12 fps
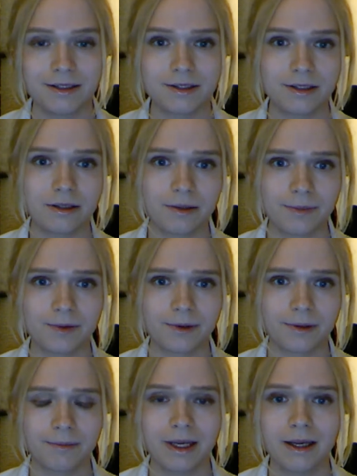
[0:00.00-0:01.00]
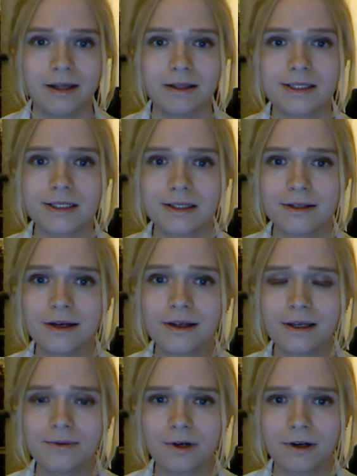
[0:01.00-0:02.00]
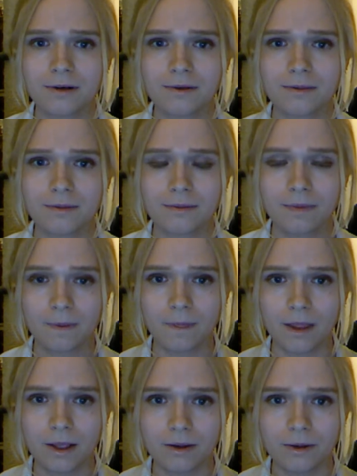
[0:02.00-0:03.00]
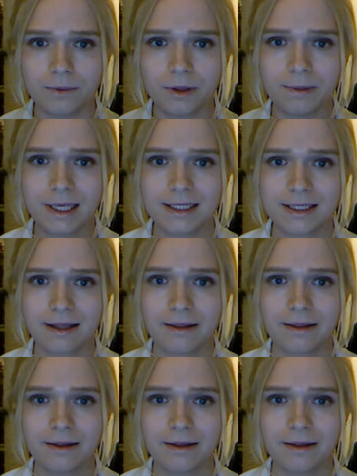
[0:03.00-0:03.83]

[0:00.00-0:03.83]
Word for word: Don't get me wrong. There's nothing wrong with being stealth.